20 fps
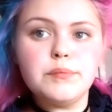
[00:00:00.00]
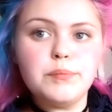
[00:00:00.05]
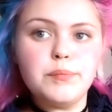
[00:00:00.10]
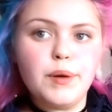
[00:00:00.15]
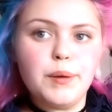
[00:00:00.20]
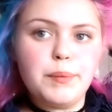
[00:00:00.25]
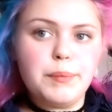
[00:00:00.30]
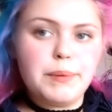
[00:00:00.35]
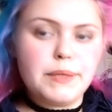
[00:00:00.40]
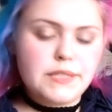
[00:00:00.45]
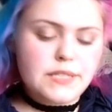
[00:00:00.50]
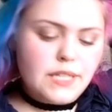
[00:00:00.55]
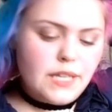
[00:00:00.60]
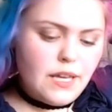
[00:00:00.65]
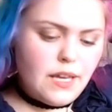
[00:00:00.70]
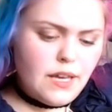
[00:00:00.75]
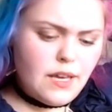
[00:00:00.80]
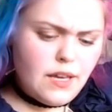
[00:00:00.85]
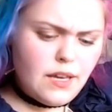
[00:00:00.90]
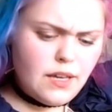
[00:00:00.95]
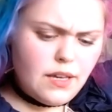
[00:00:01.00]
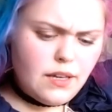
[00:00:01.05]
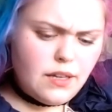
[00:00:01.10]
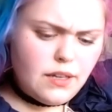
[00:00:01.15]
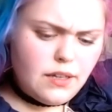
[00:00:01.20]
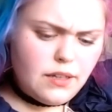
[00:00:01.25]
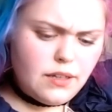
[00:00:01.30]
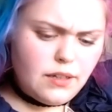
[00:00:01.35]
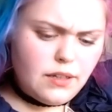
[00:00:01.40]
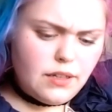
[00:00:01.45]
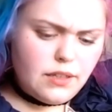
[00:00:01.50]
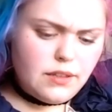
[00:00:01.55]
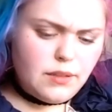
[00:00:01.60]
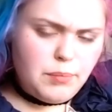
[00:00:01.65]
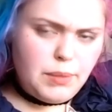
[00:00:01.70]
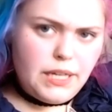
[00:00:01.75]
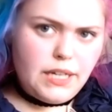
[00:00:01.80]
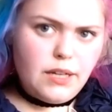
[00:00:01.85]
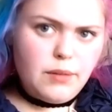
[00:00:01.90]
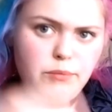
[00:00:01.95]
At the
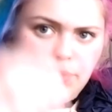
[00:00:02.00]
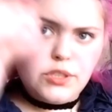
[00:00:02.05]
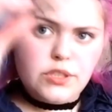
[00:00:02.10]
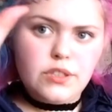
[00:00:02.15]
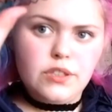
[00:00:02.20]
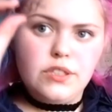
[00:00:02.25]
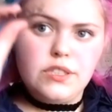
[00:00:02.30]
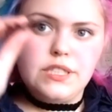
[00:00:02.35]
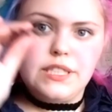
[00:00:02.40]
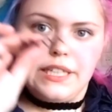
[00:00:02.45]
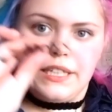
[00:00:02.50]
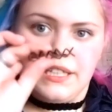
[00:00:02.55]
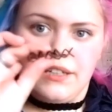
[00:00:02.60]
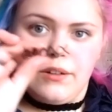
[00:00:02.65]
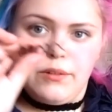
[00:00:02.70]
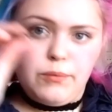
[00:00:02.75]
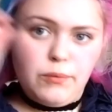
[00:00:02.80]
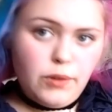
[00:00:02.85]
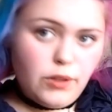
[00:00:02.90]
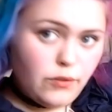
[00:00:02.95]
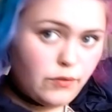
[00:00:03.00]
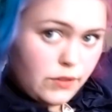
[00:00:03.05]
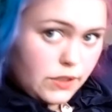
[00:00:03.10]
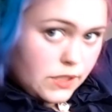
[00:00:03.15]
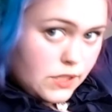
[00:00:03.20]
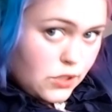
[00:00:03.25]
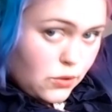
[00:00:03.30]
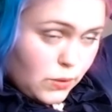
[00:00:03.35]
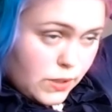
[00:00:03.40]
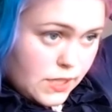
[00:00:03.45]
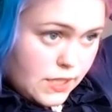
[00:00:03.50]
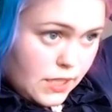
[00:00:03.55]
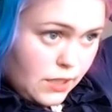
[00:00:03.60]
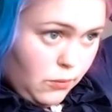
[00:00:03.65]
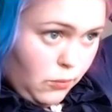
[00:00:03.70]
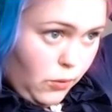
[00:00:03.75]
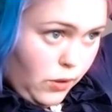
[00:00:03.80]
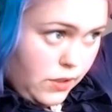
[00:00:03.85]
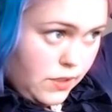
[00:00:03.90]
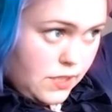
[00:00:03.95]
back I'm just going to stick on one of these
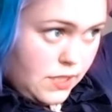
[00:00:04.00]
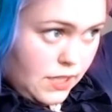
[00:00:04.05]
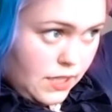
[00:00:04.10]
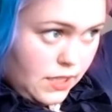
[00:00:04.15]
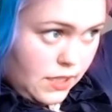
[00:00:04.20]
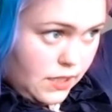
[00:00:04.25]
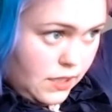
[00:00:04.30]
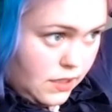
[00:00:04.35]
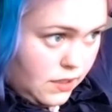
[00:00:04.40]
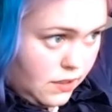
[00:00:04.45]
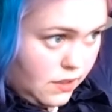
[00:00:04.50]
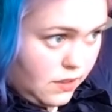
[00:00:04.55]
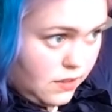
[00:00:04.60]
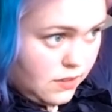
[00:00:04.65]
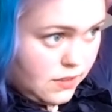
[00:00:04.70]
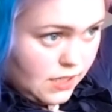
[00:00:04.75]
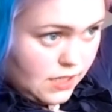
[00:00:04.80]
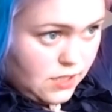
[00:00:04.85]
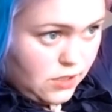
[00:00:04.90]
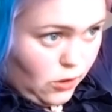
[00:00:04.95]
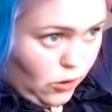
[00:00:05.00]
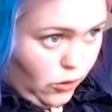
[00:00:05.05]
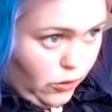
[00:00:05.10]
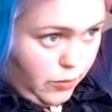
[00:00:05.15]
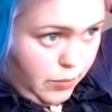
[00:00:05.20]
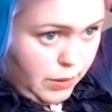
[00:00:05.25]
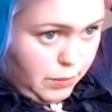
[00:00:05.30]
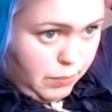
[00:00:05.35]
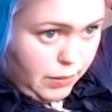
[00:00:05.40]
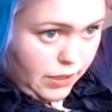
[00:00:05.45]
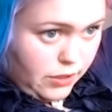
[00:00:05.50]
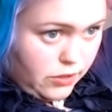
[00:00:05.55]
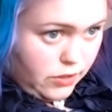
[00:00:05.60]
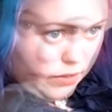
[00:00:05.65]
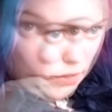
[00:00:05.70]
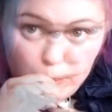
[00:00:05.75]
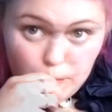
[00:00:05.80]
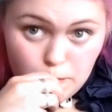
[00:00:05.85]
twist-in ones. They tend to hold a bit better.